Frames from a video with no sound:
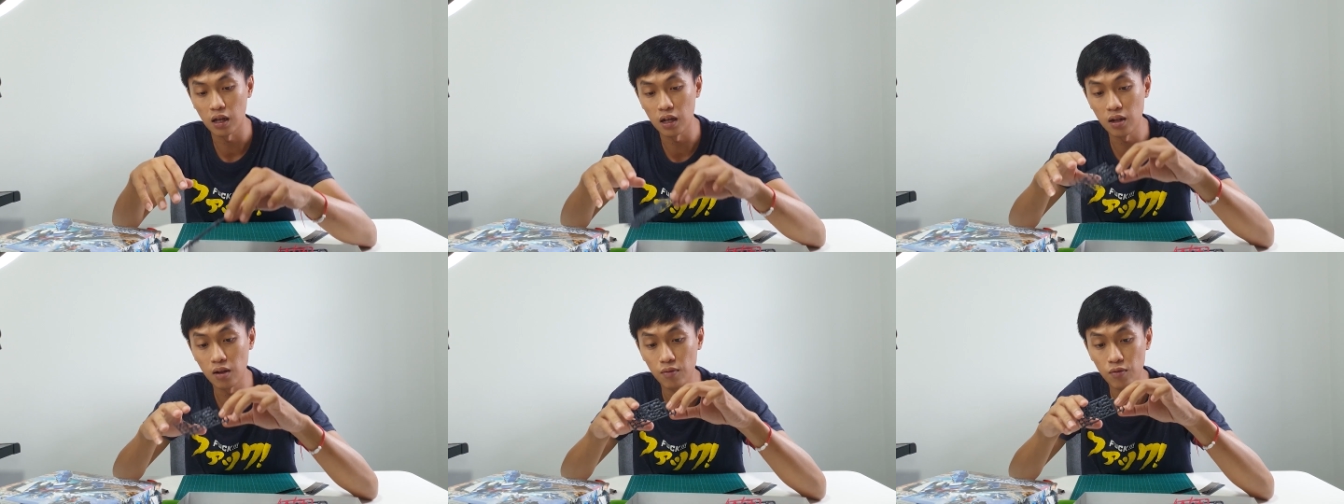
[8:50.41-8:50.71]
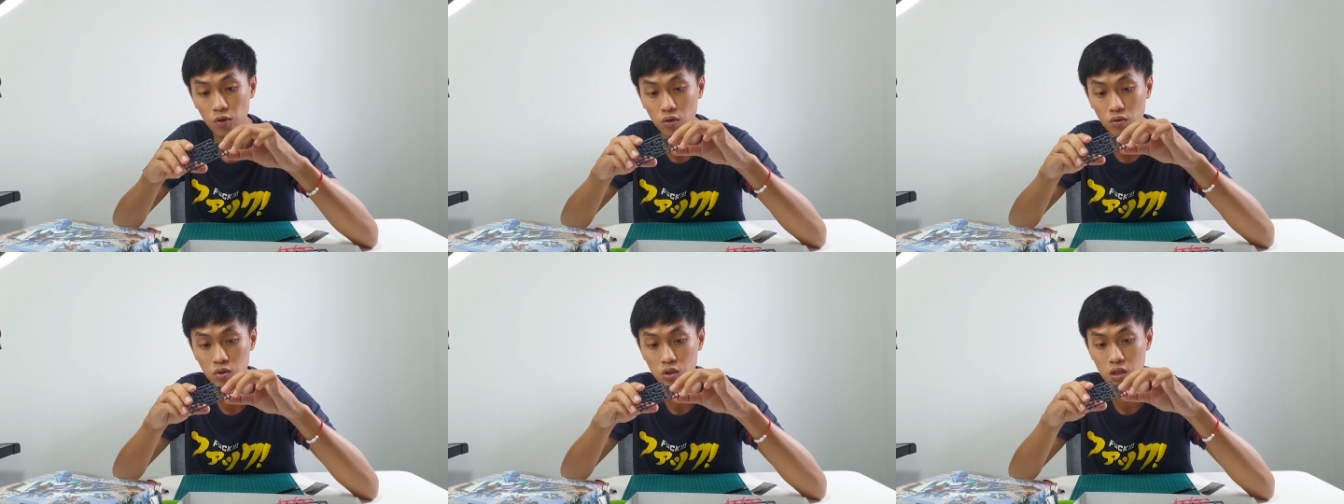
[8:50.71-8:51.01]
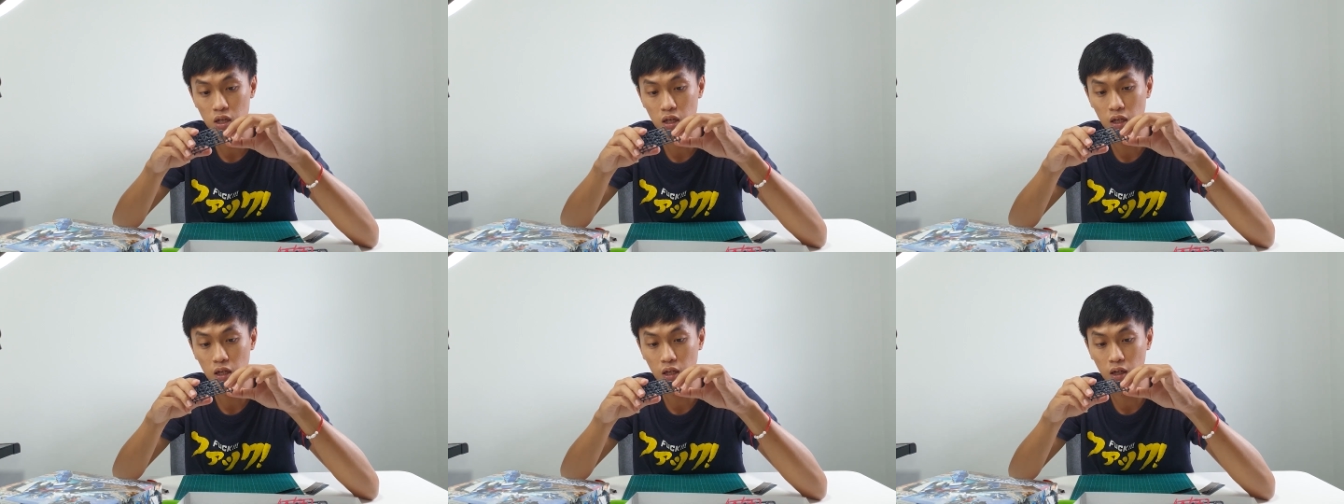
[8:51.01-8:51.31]
And if you
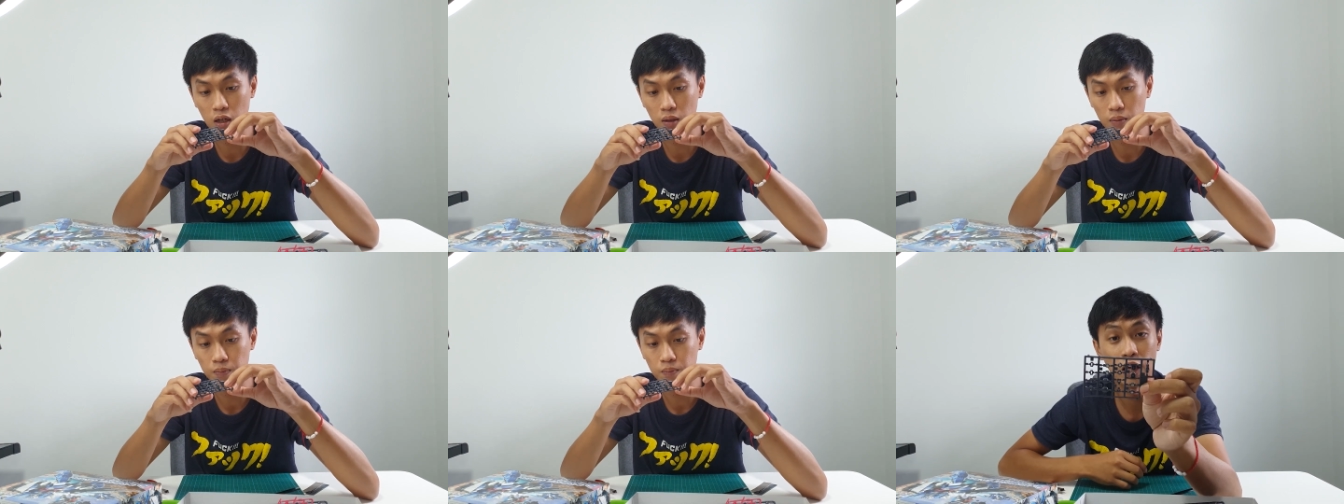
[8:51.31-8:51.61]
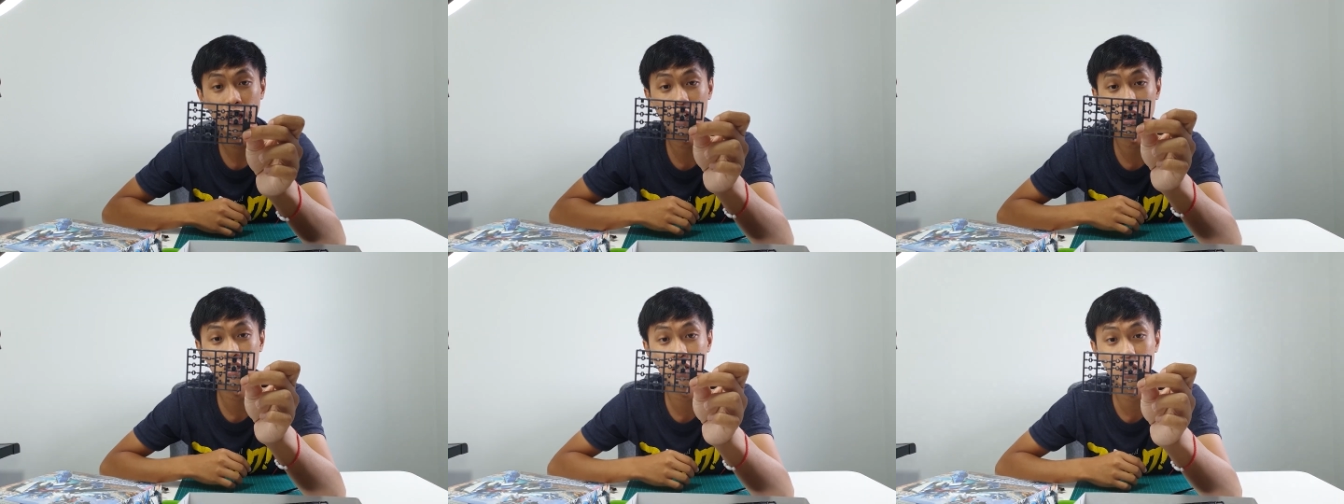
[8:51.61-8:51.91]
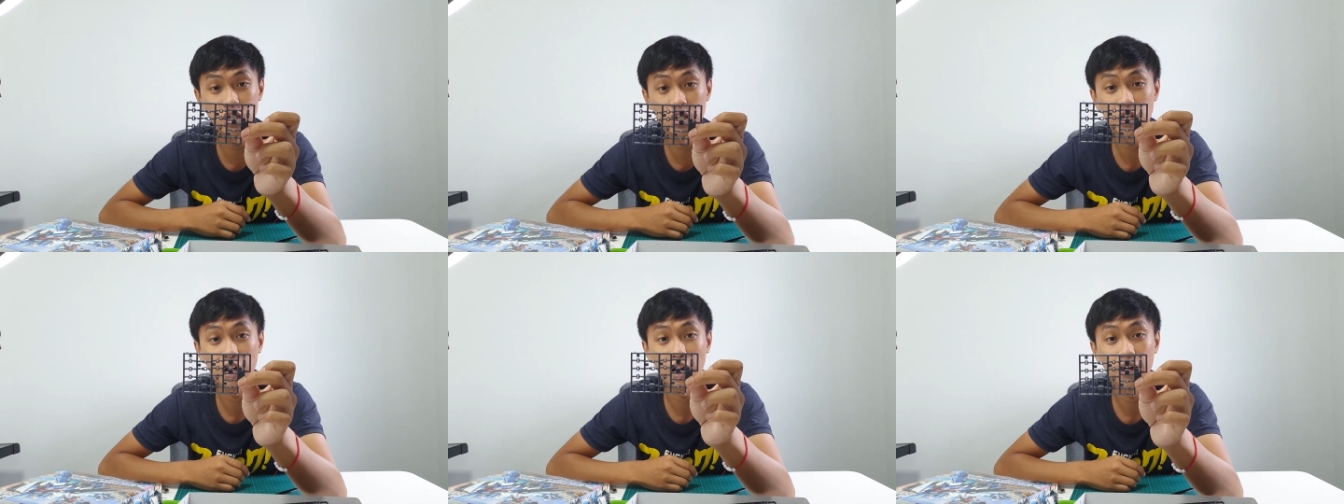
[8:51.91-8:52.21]
see here,
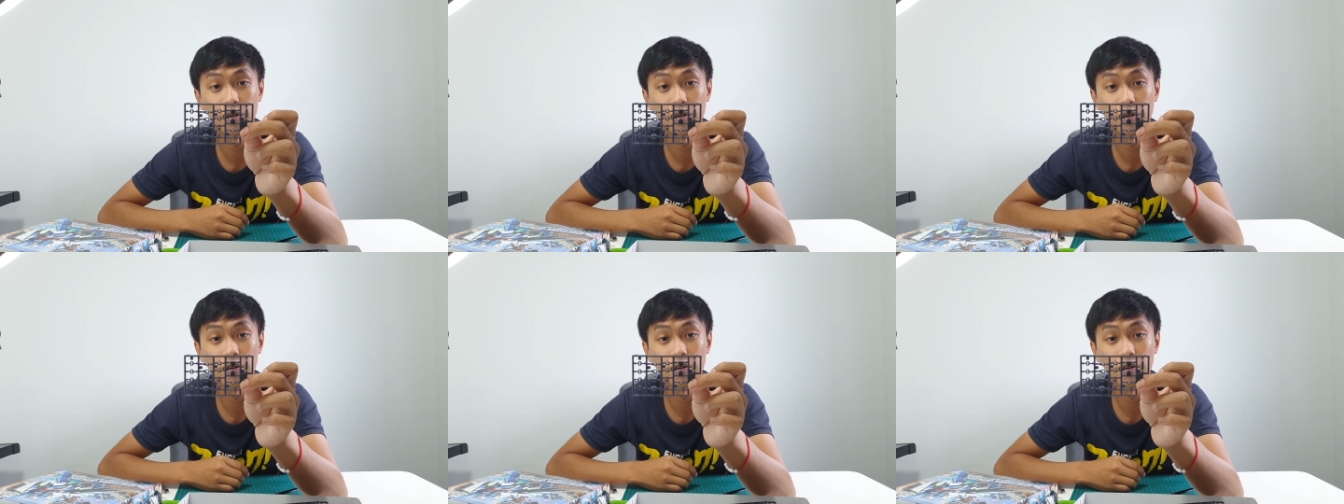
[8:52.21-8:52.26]
HG,